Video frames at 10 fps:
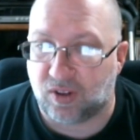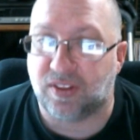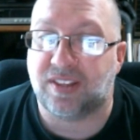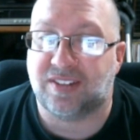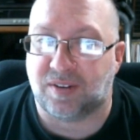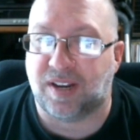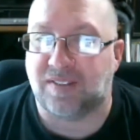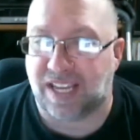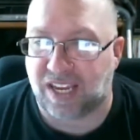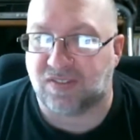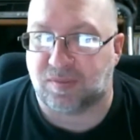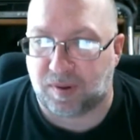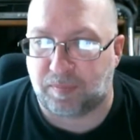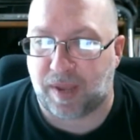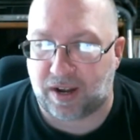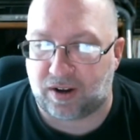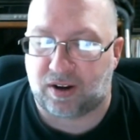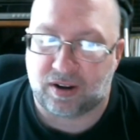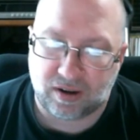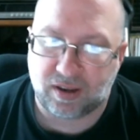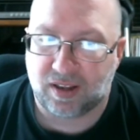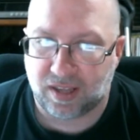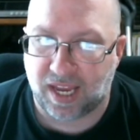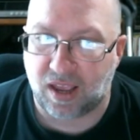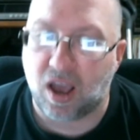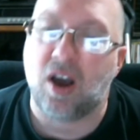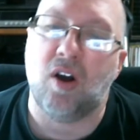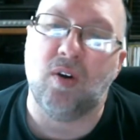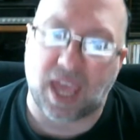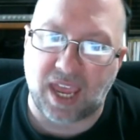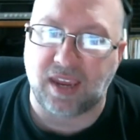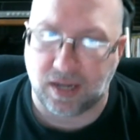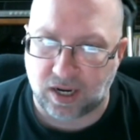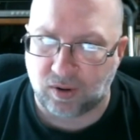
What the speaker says: sometimes that gives them a better, like, oh, okay,